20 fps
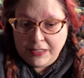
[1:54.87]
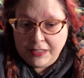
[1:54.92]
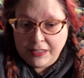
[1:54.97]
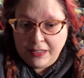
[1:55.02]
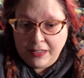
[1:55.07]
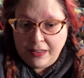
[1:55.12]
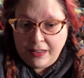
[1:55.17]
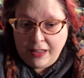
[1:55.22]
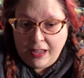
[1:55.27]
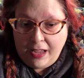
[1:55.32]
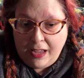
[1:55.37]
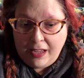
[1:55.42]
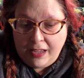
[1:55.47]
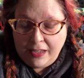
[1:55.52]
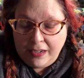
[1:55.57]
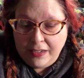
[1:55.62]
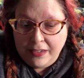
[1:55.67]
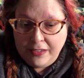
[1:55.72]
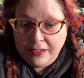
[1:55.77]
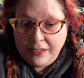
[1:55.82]

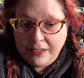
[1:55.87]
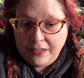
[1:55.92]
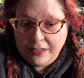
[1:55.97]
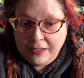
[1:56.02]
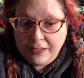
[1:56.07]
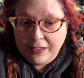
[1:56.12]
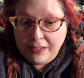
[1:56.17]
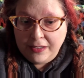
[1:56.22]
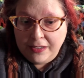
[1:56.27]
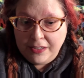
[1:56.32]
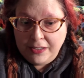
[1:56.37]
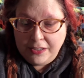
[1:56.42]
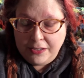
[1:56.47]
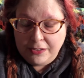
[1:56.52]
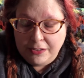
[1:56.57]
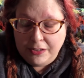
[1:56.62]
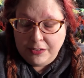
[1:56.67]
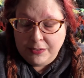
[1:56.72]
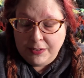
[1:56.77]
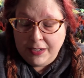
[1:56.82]
that
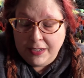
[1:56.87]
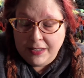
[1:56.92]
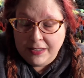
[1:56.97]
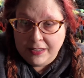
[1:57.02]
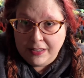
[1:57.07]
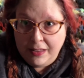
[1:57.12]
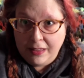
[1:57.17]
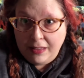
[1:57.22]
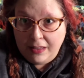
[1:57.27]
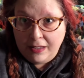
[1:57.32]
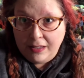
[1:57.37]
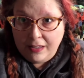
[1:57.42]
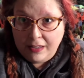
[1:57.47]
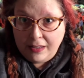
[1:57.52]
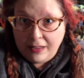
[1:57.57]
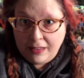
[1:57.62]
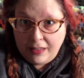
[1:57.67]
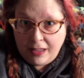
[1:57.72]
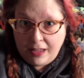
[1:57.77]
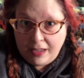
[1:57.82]
you find
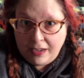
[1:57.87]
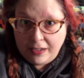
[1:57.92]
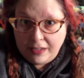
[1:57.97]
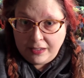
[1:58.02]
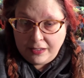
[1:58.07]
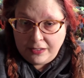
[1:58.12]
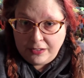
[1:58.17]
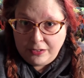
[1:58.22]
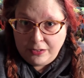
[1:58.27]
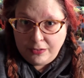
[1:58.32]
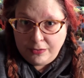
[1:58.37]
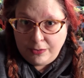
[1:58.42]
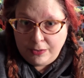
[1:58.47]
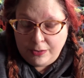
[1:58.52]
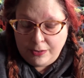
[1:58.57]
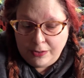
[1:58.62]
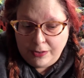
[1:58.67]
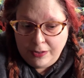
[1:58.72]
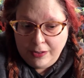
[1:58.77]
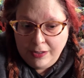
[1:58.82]
something that is
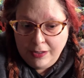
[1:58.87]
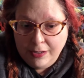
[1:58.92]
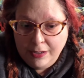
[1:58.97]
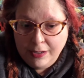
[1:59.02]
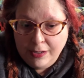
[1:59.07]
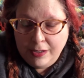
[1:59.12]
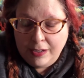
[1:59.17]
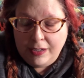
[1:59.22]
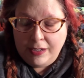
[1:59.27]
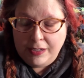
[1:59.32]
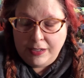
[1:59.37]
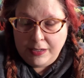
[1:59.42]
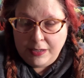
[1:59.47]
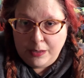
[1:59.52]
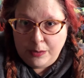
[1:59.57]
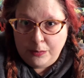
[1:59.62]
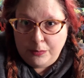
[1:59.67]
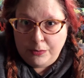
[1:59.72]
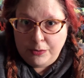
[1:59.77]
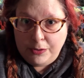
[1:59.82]
useful and
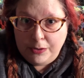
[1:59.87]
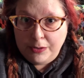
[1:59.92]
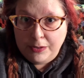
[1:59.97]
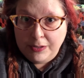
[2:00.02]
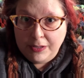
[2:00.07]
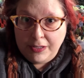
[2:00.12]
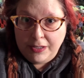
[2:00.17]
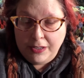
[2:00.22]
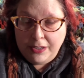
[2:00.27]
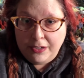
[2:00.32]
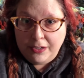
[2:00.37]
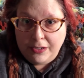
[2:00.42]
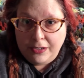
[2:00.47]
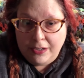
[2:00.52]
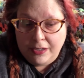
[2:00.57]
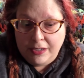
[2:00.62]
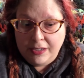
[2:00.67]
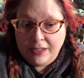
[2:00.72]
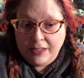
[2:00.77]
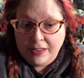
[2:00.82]
helpful, either
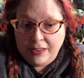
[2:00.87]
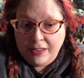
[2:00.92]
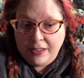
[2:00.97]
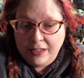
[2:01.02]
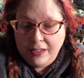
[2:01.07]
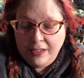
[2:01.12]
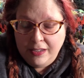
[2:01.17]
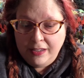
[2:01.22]
in